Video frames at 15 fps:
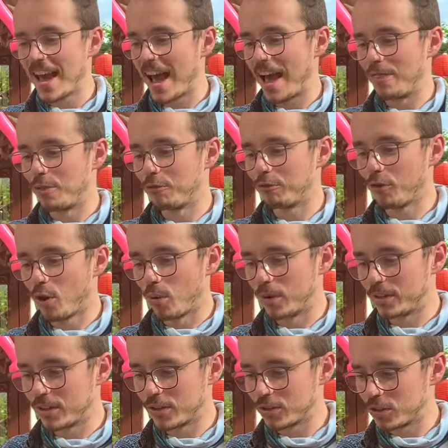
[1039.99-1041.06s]
and the
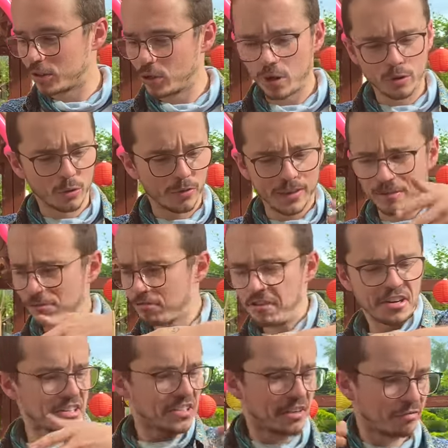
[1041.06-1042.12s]
forward unto dawn or the
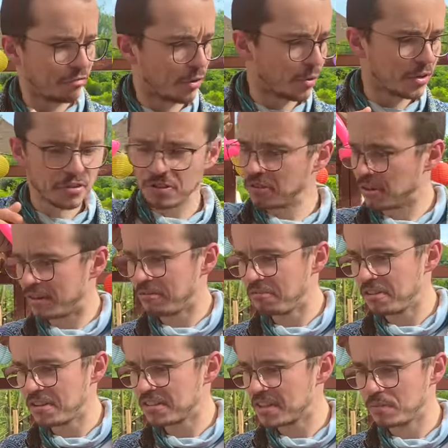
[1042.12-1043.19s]
infinity forward unto dawn
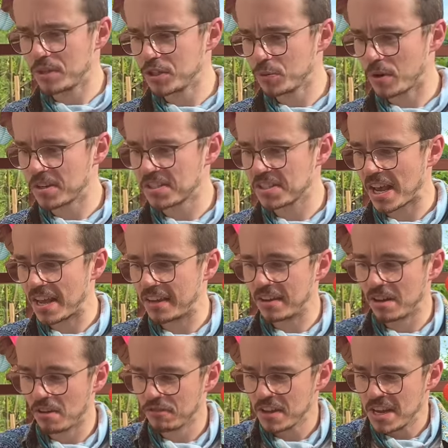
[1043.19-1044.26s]
infinity which one's signing
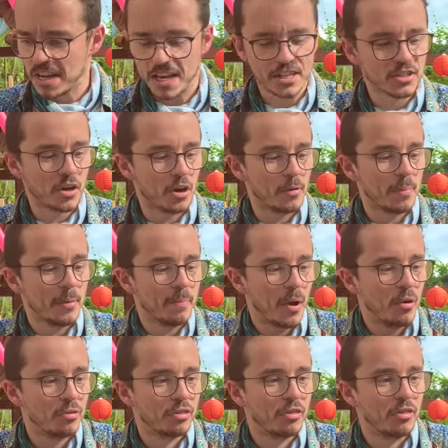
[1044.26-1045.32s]
off it's got to be
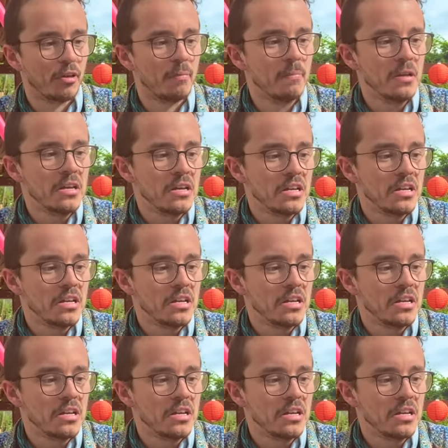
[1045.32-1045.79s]
both of them